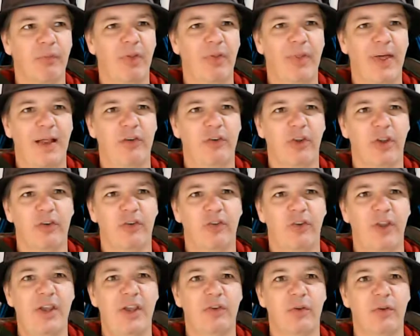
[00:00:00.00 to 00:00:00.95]
that
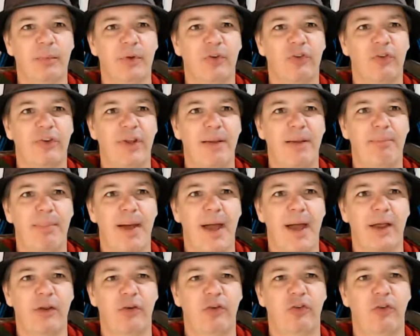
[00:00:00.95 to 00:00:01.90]
sees them slip
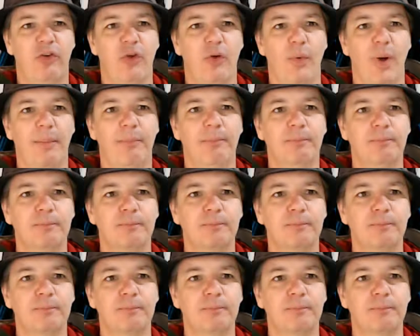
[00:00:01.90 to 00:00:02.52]
back to